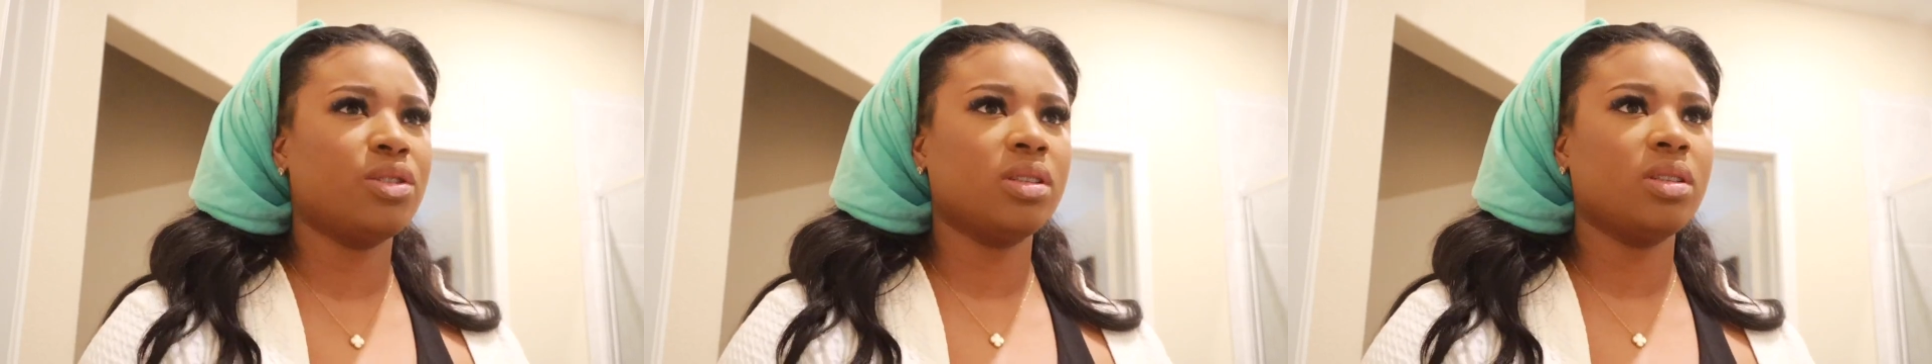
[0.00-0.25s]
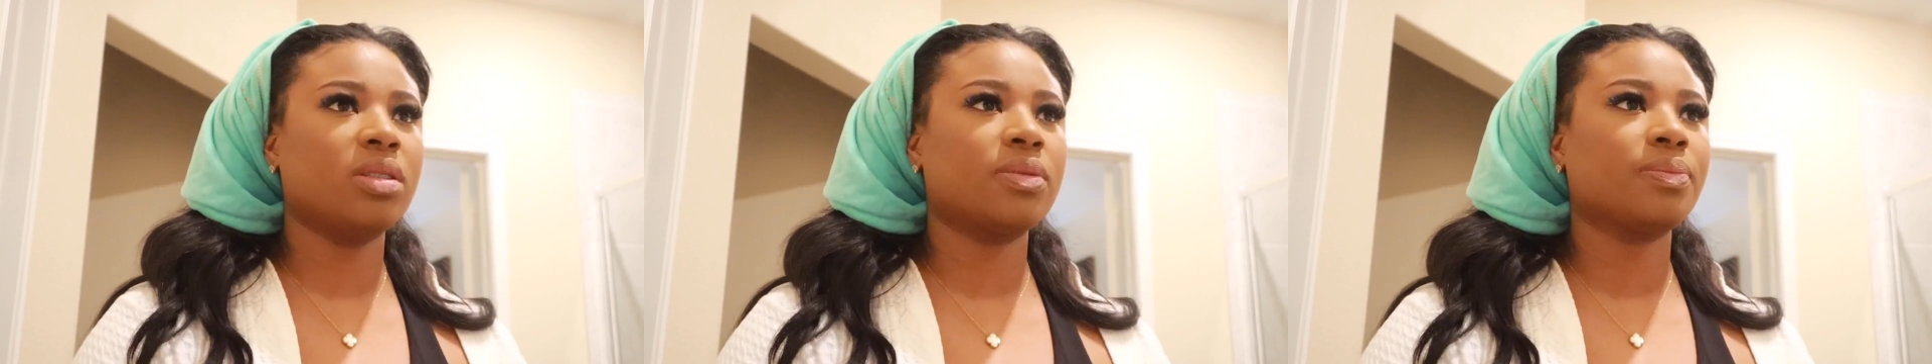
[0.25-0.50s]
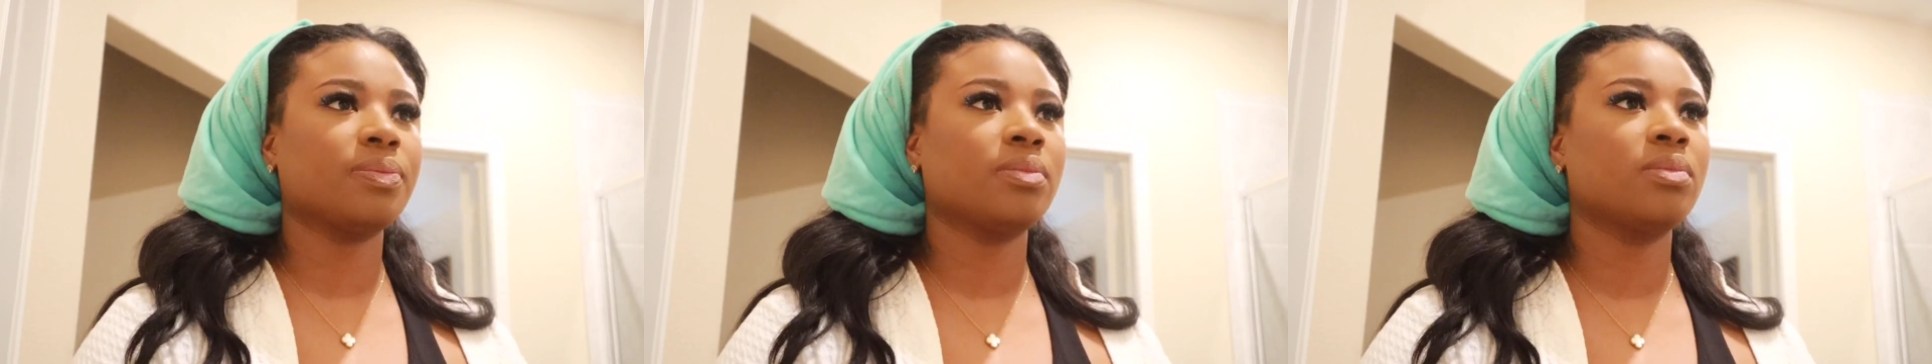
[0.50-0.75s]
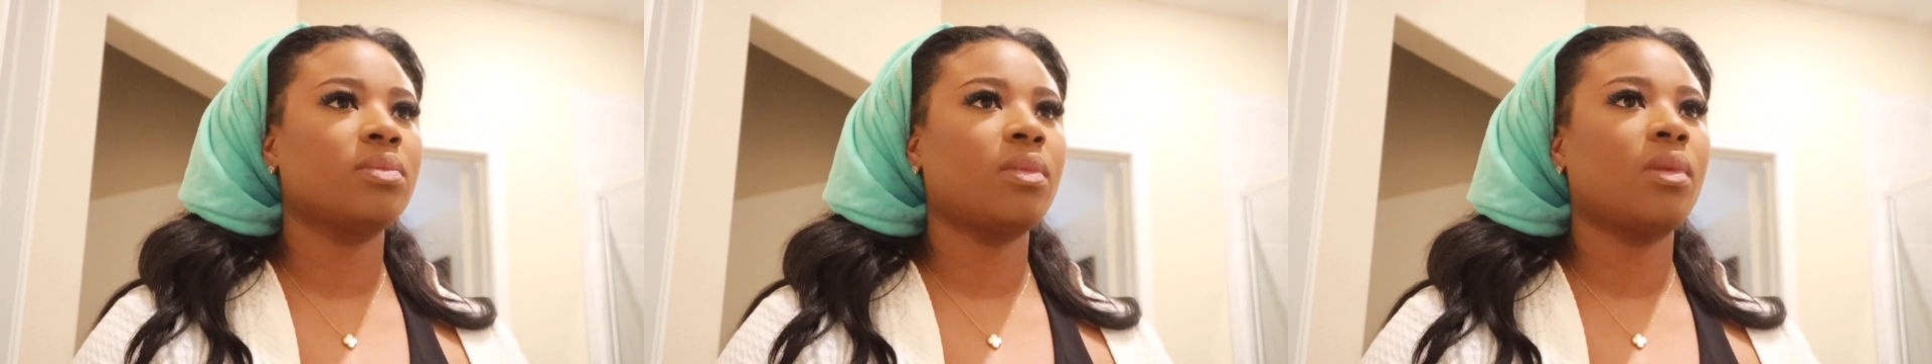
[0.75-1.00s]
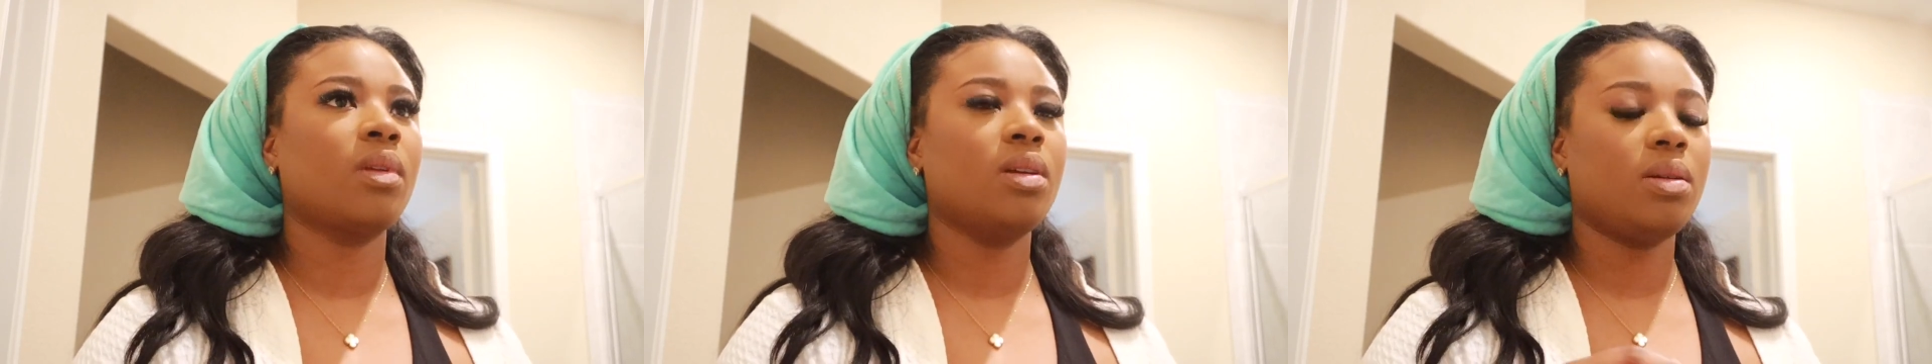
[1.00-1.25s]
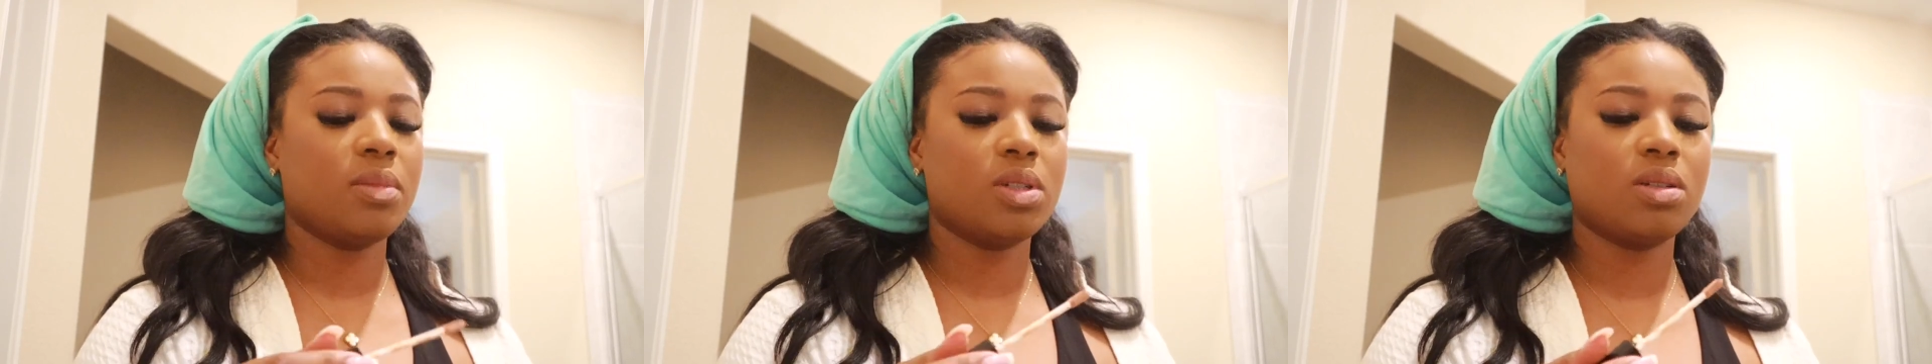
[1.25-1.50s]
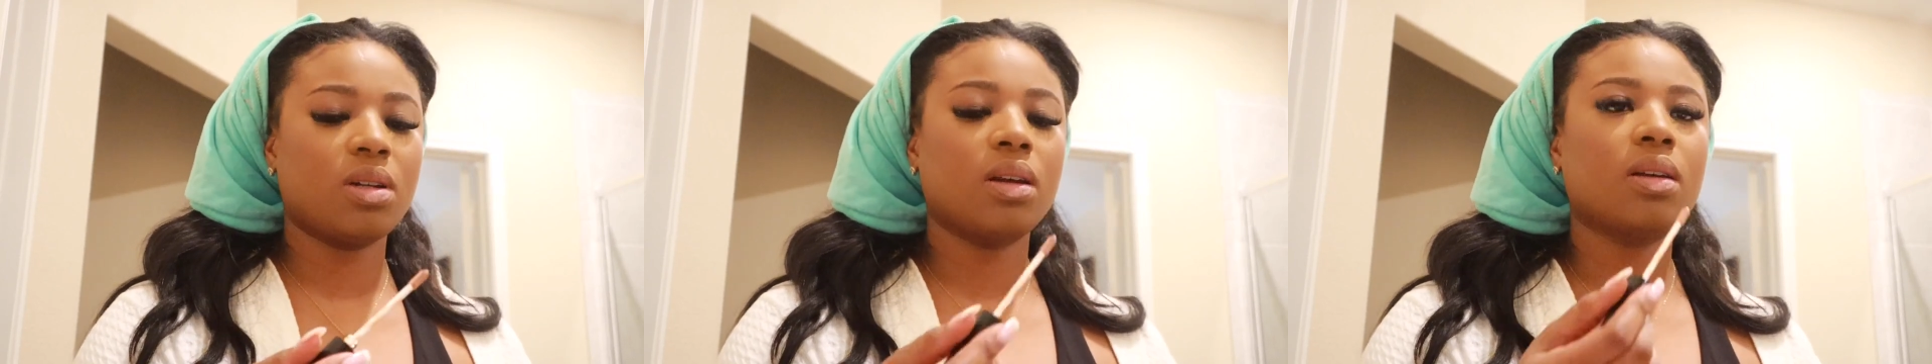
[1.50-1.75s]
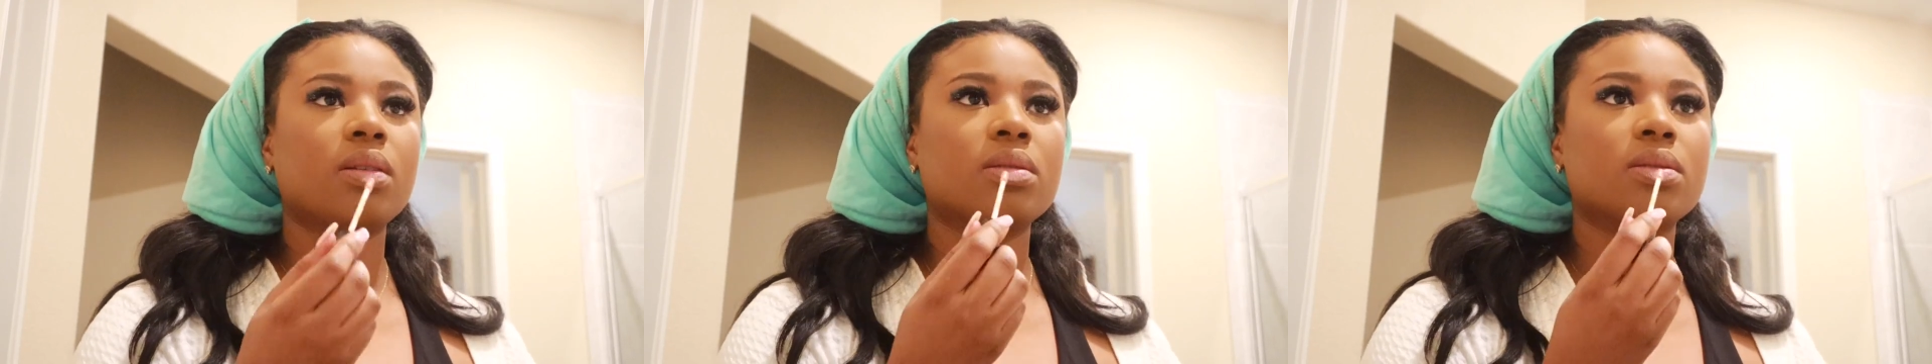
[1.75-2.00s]
truck. Let me try
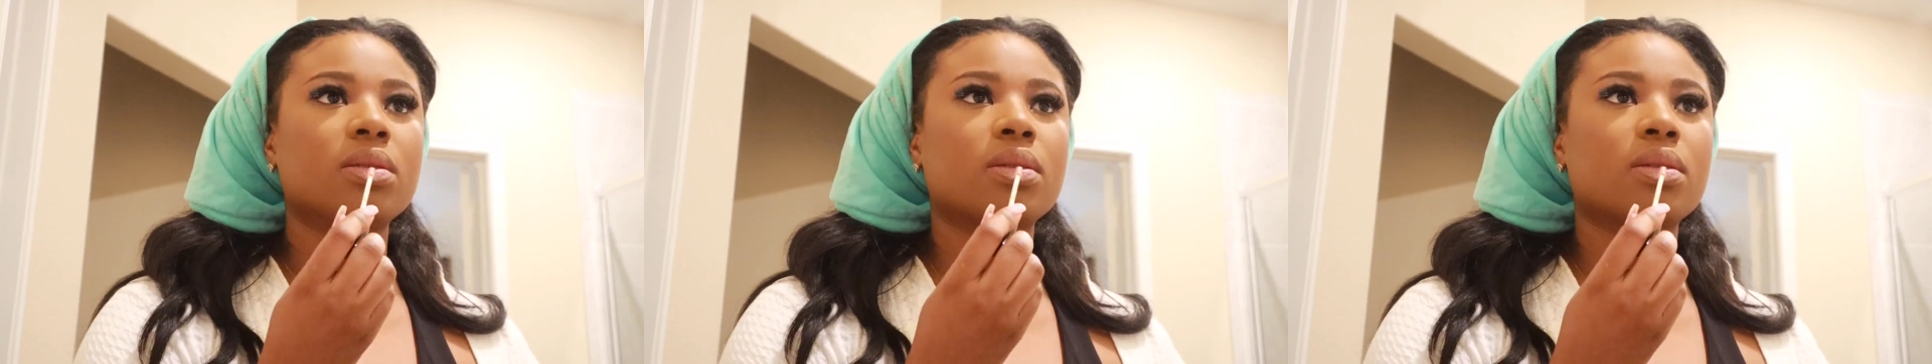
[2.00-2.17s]
it.